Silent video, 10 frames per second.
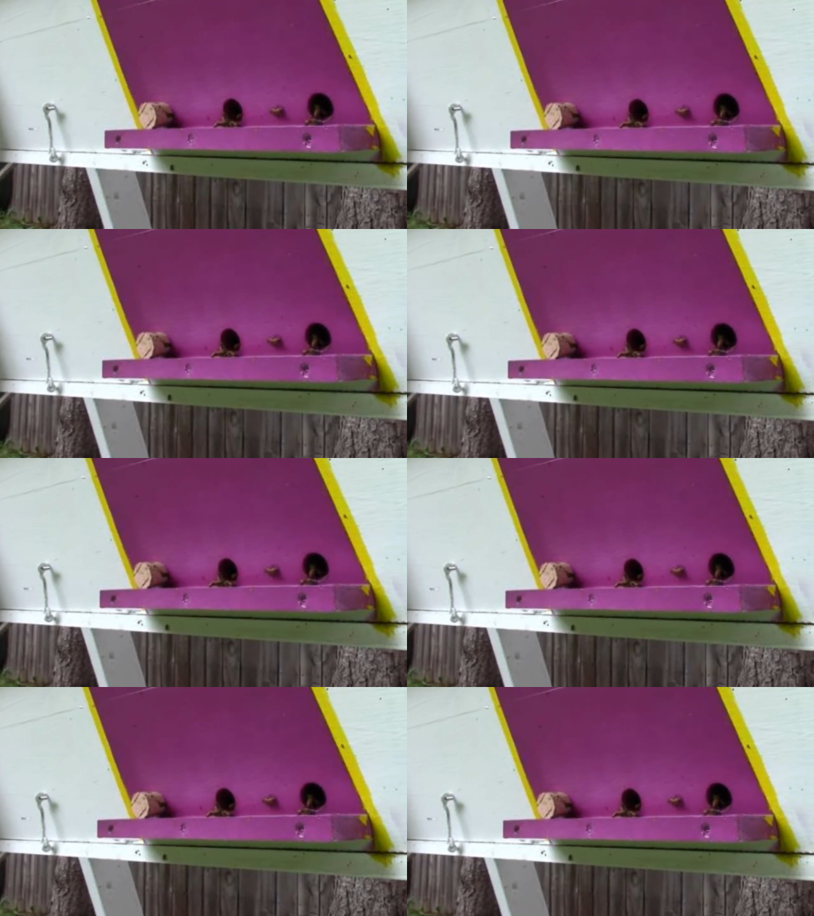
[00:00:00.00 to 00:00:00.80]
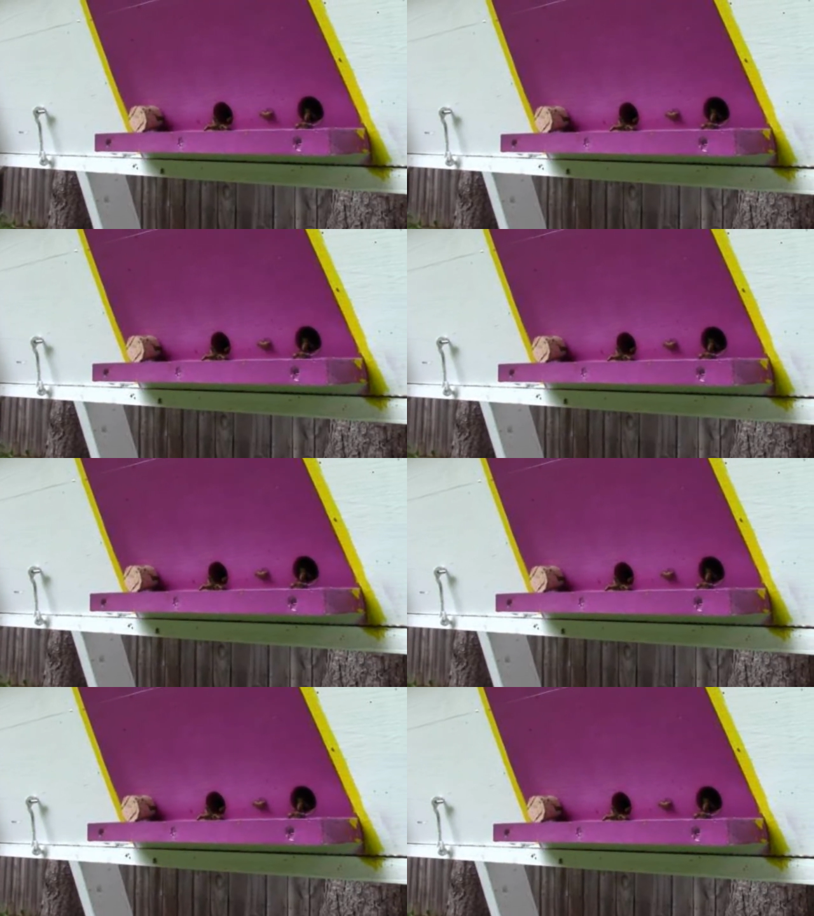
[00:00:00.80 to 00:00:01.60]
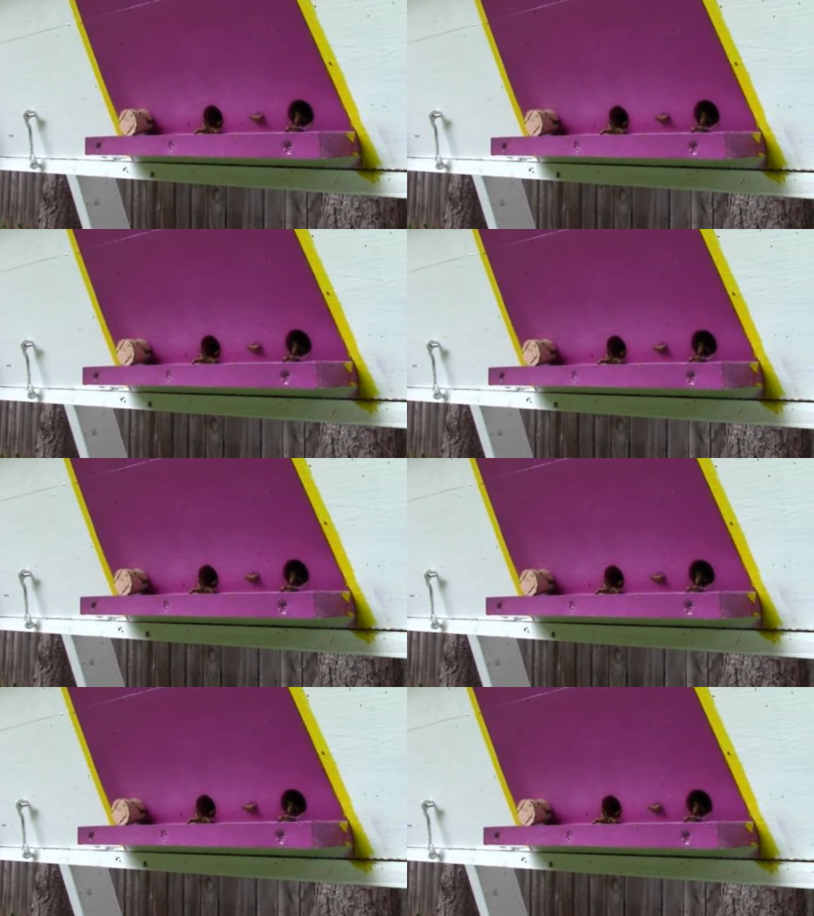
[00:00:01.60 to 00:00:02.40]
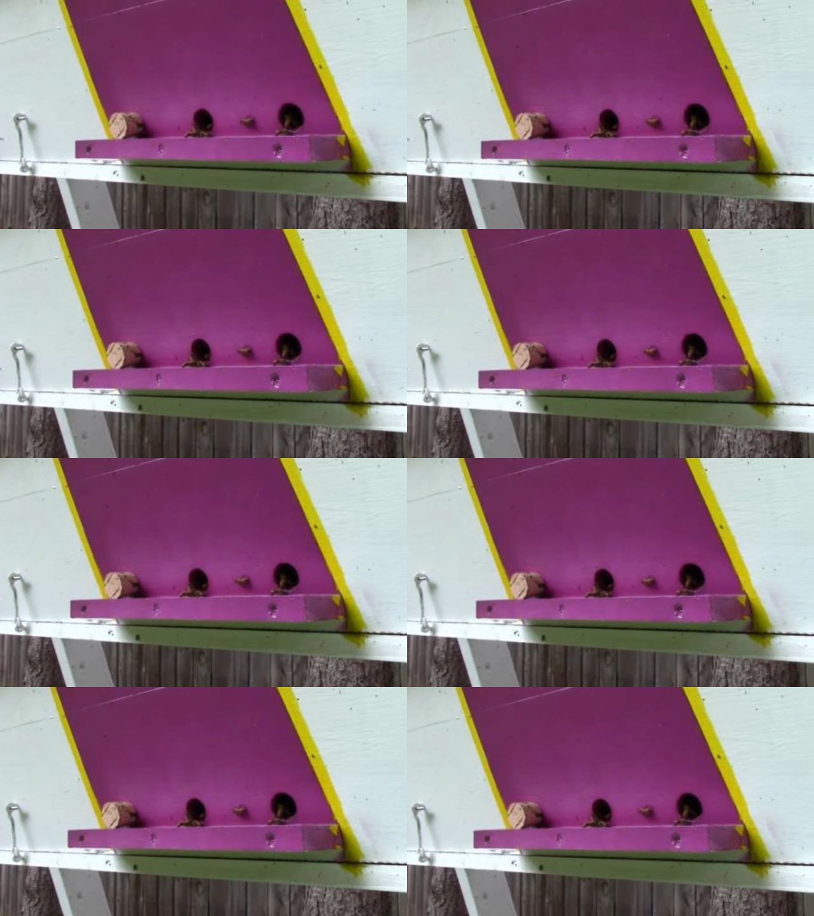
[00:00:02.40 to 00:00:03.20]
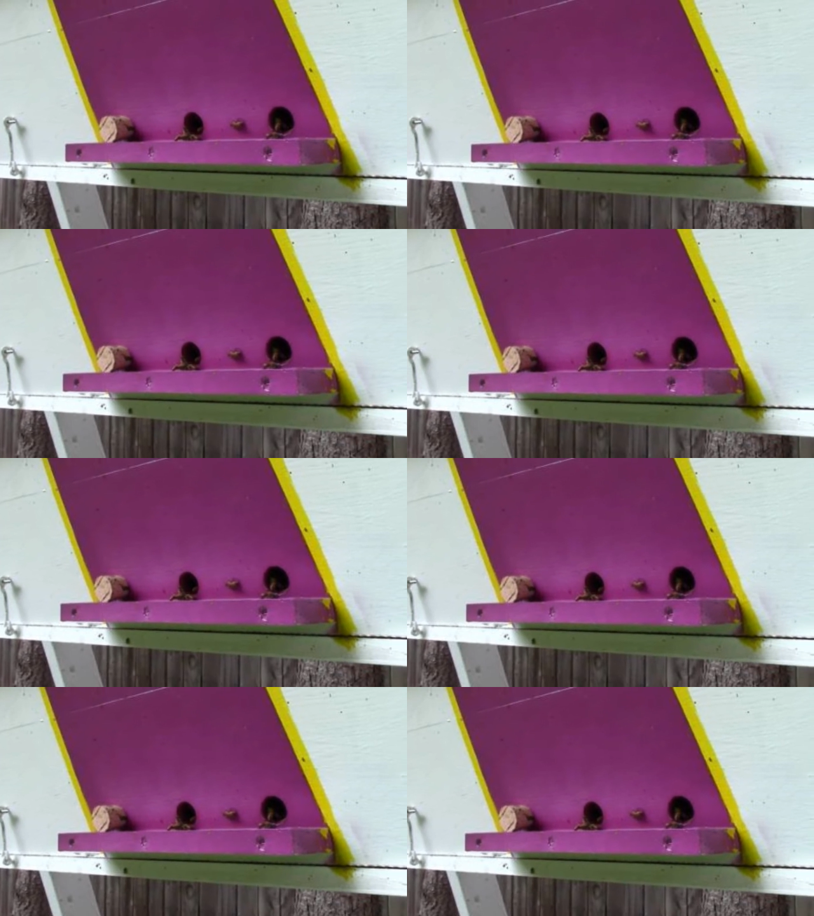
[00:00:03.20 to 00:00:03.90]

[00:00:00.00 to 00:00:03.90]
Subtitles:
No face is visible, so there are no lips to read.